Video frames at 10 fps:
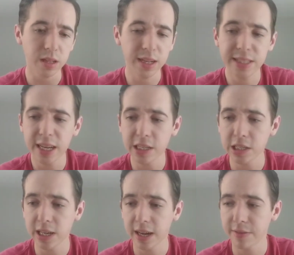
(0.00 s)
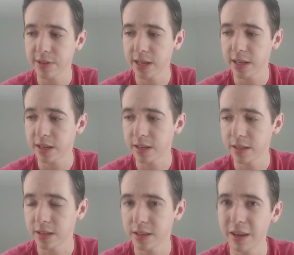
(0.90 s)
It's actually kind of like,
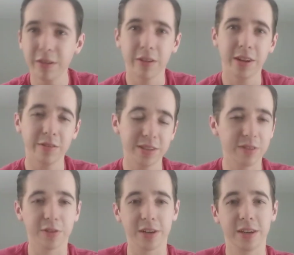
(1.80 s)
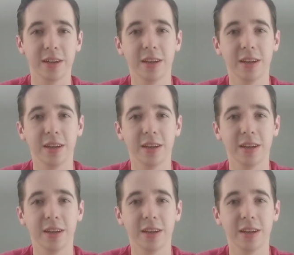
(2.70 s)
I don't know, a little different.